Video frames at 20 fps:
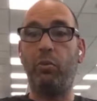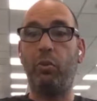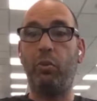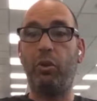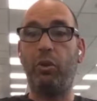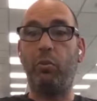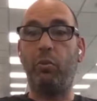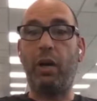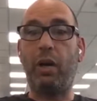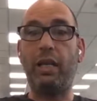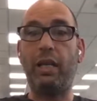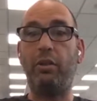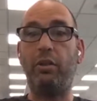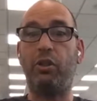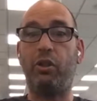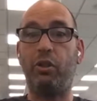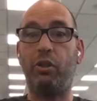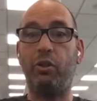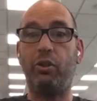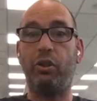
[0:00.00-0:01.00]
way it
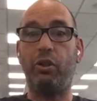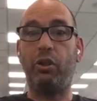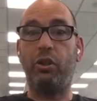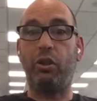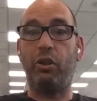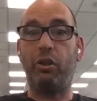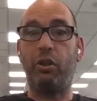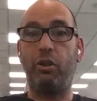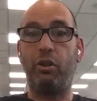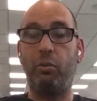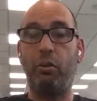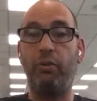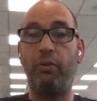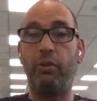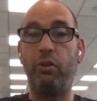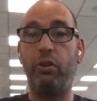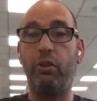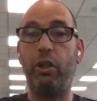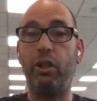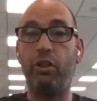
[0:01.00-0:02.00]
chooses, the
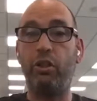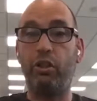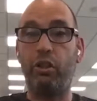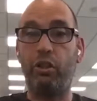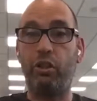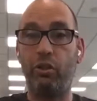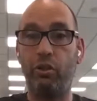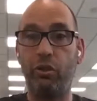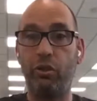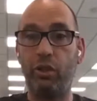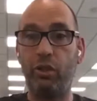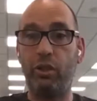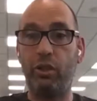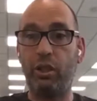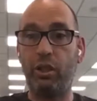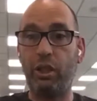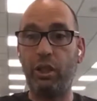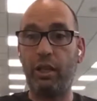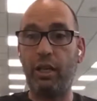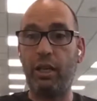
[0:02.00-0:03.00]
review that it
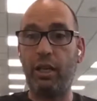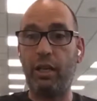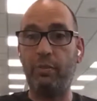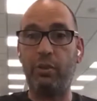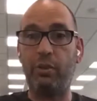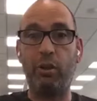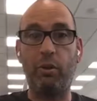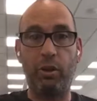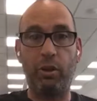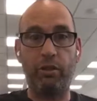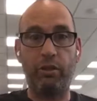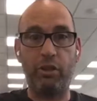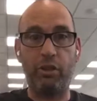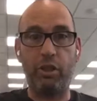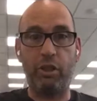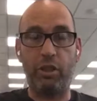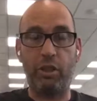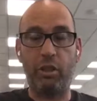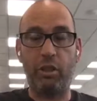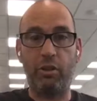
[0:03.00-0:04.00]
chooses,
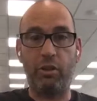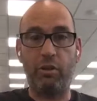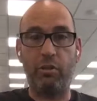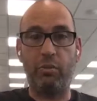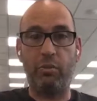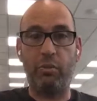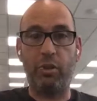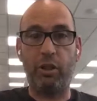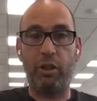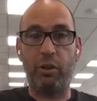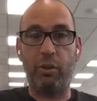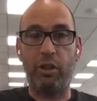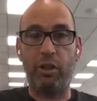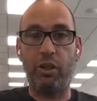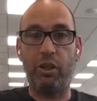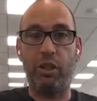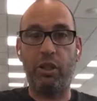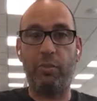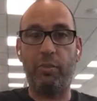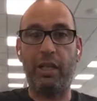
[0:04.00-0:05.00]
the
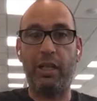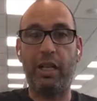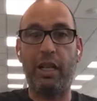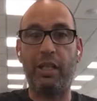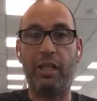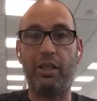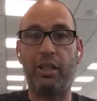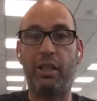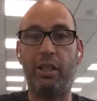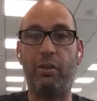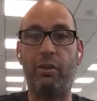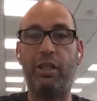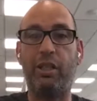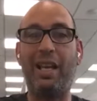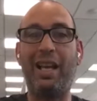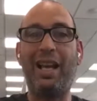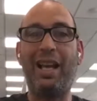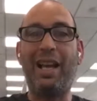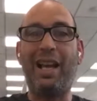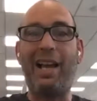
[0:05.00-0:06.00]
question that's been asked there is,
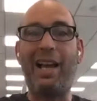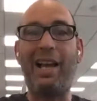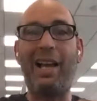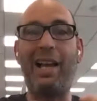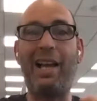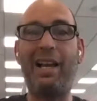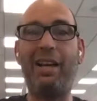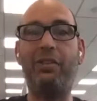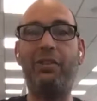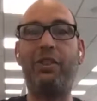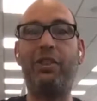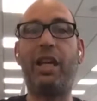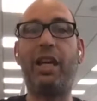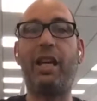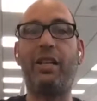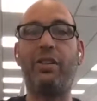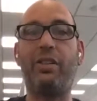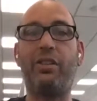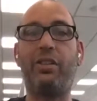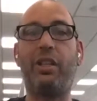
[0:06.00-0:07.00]
how
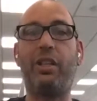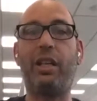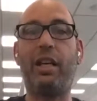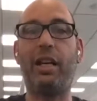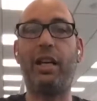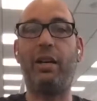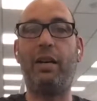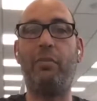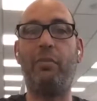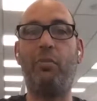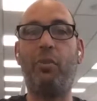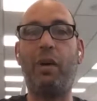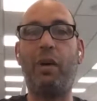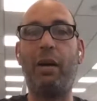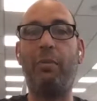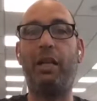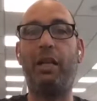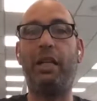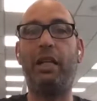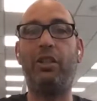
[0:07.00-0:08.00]
does
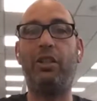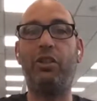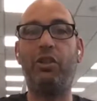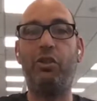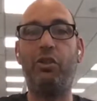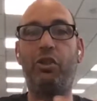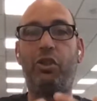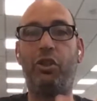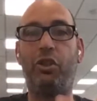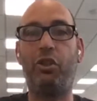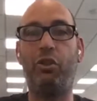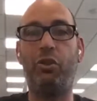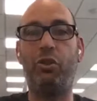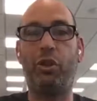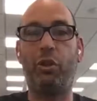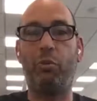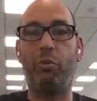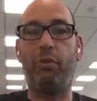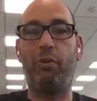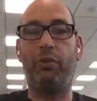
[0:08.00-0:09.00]
Rate My Agent choose
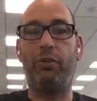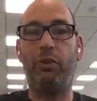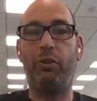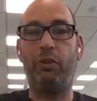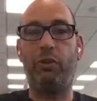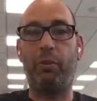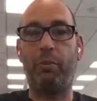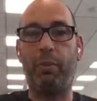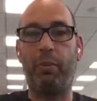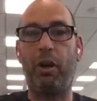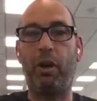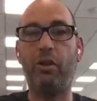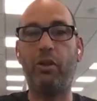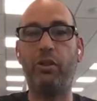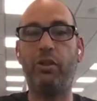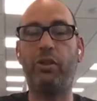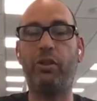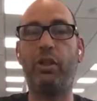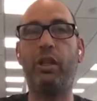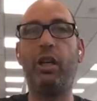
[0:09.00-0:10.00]
the review to
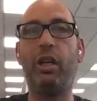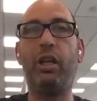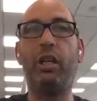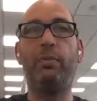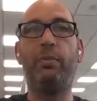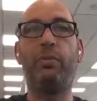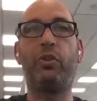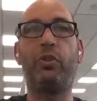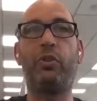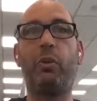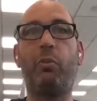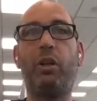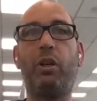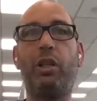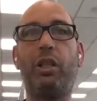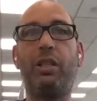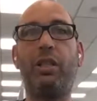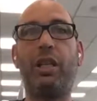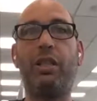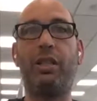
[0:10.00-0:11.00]
post? So what
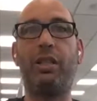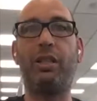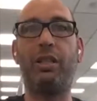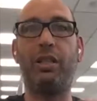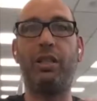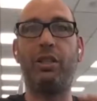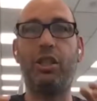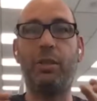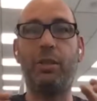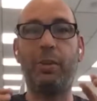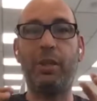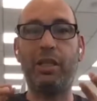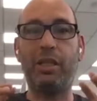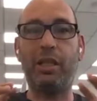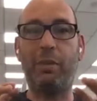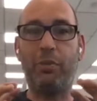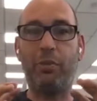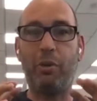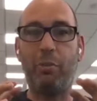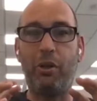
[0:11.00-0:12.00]
it does is it just picks
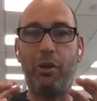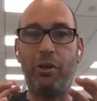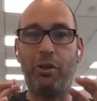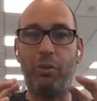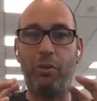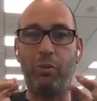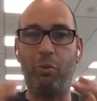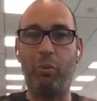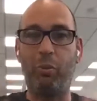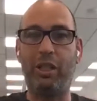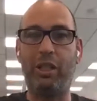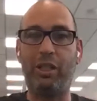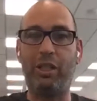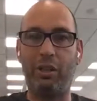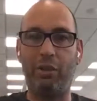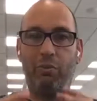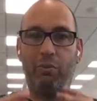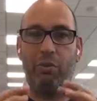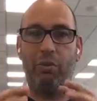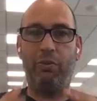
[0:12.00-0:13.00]
up the most
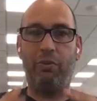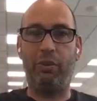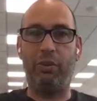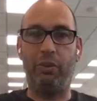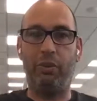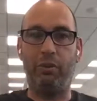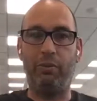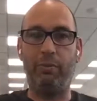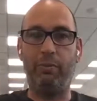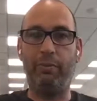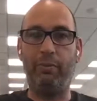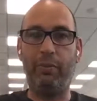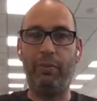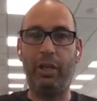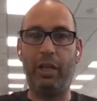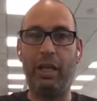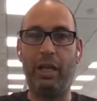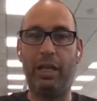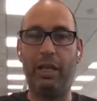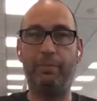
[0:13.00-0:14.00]
recent review.
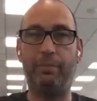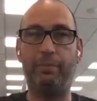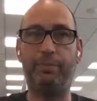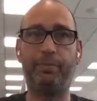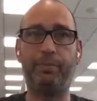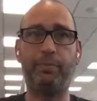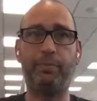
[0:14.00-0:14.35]
It's